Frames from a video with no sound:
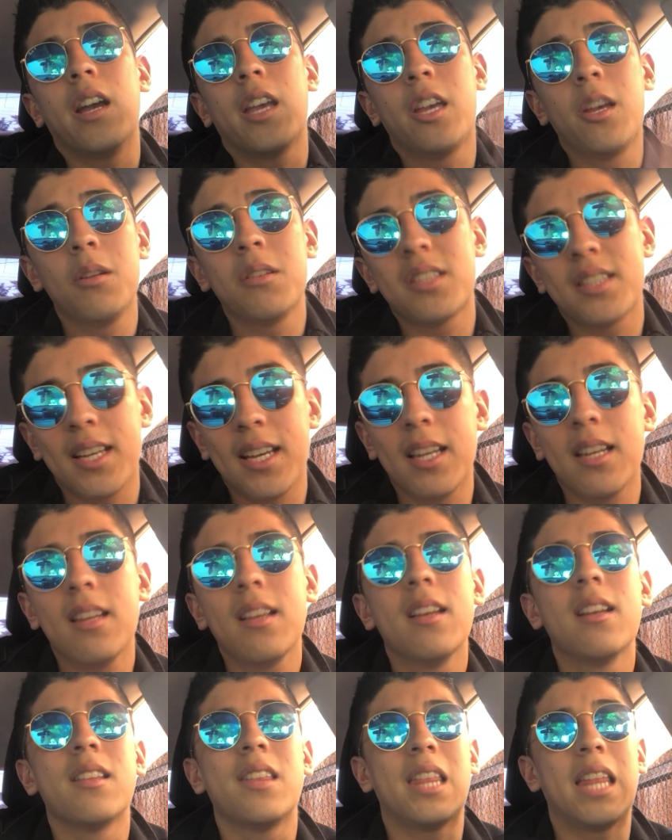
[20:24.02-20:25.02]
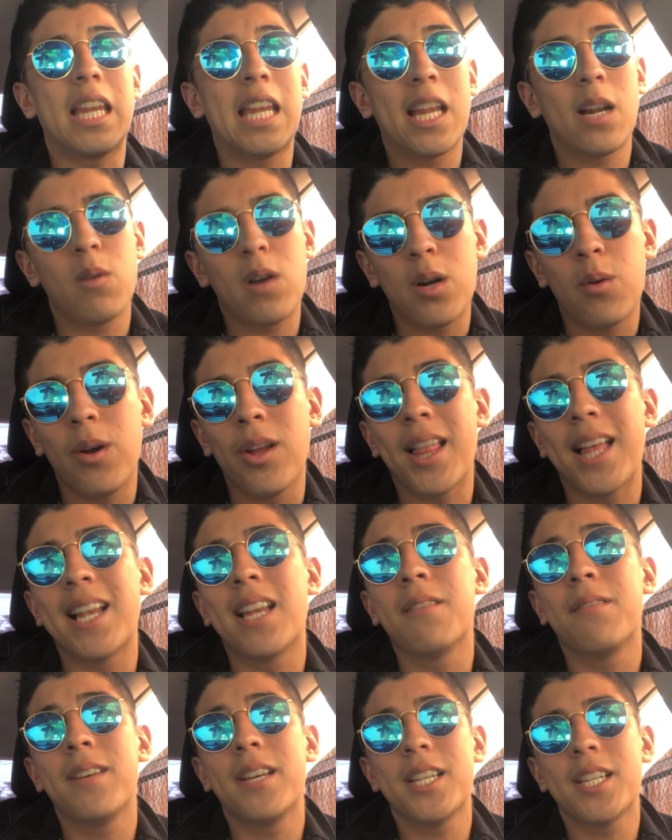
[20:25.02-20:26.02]
Houston, they need to run away with
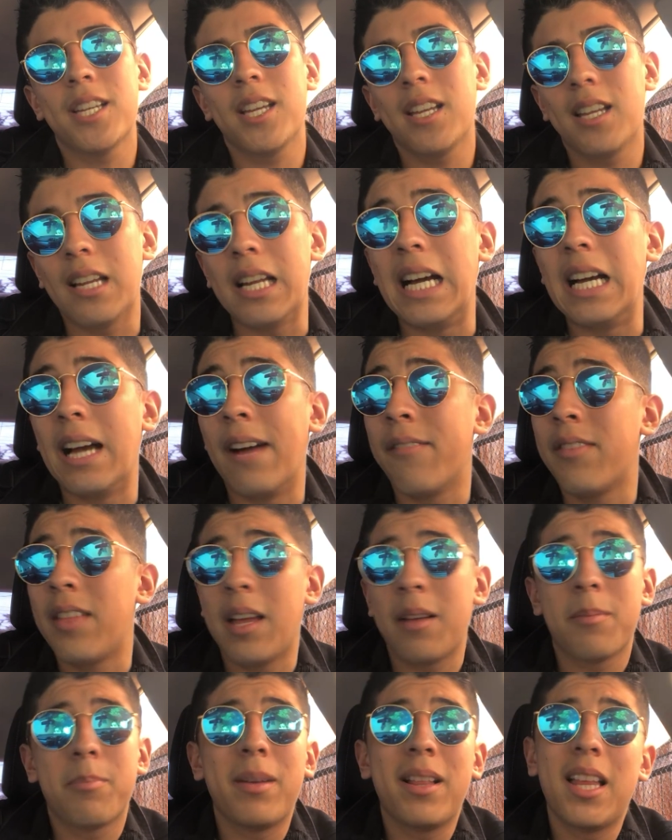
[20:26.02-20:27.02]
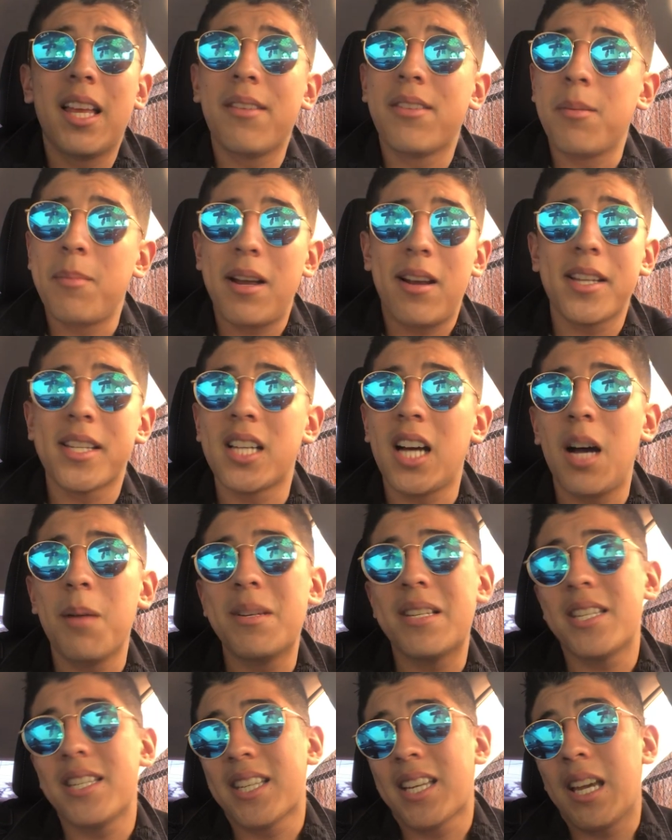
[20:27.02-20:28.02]
that division. If they believe Demaryius
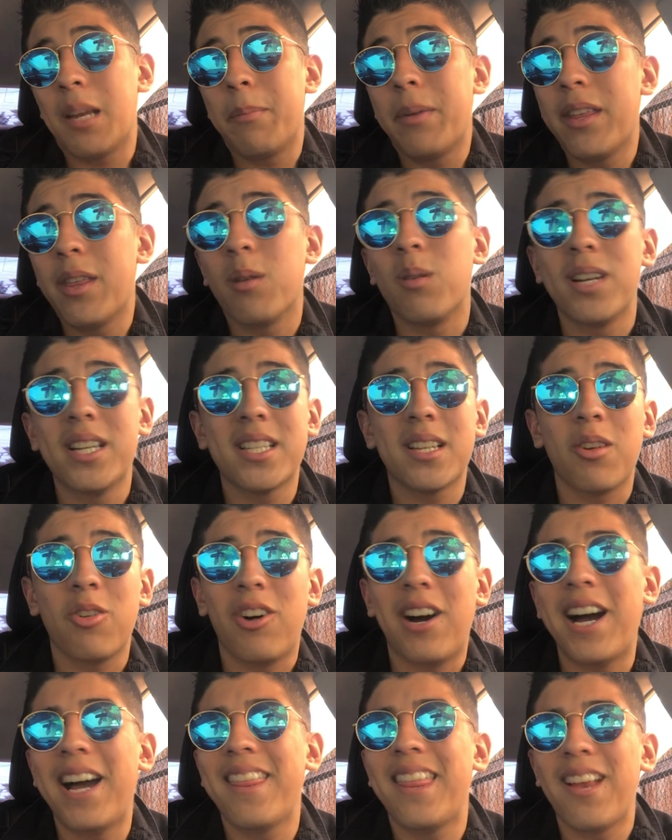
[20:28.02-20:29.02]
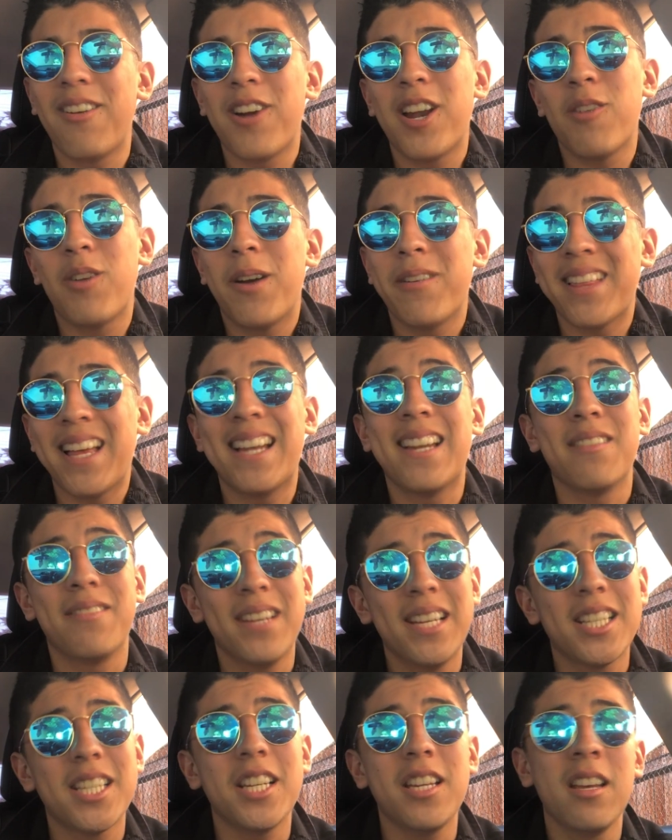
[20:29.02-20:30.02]
Thomas can be the reason why they run away with that
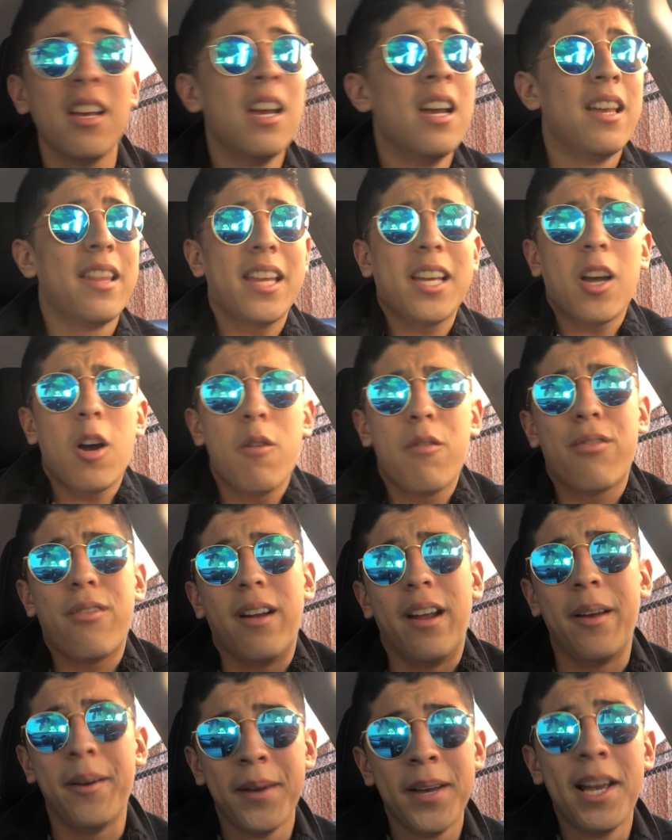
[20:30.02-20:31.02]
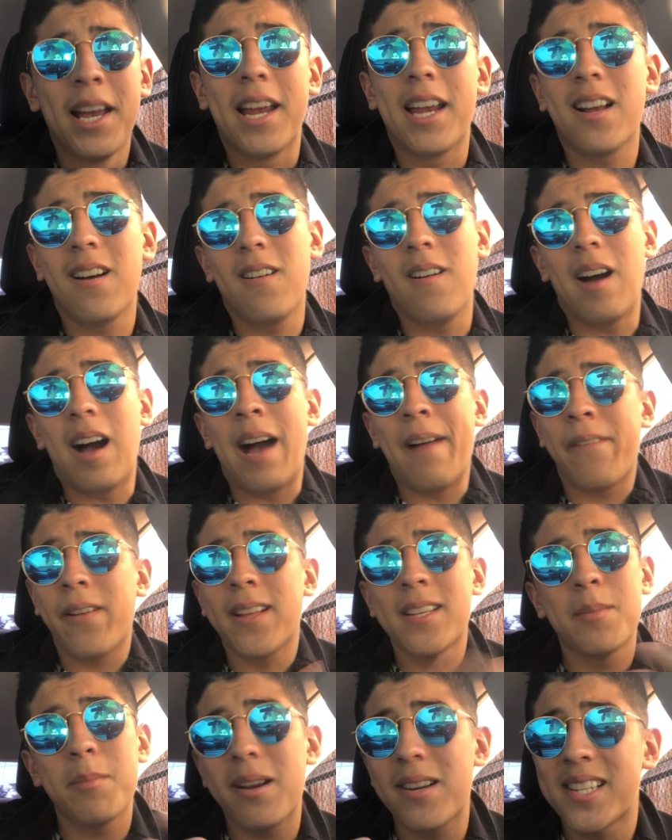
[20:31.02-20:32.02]
division, then go for it. I
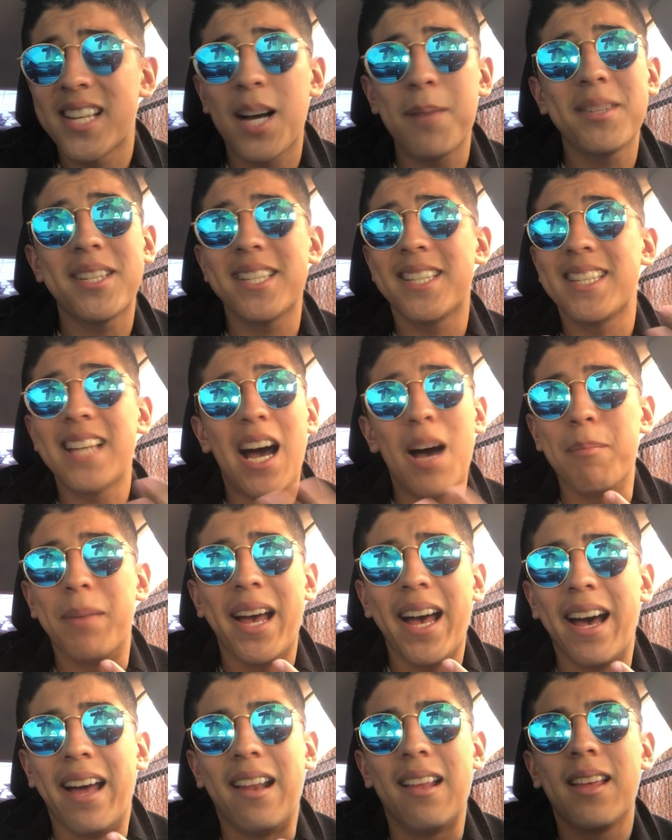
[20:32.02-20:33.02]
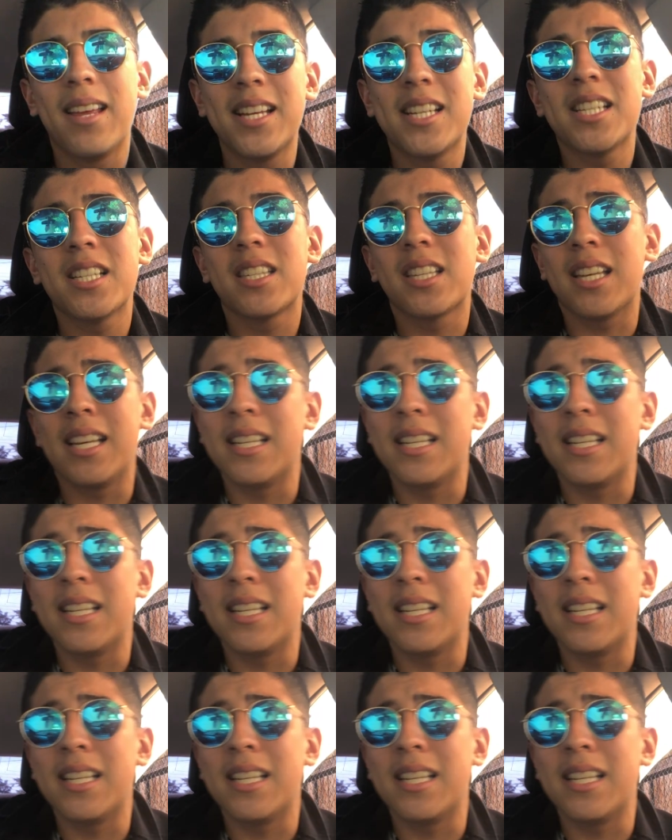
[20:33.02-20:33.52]
feel like Demaryius Thomas is not bad. He's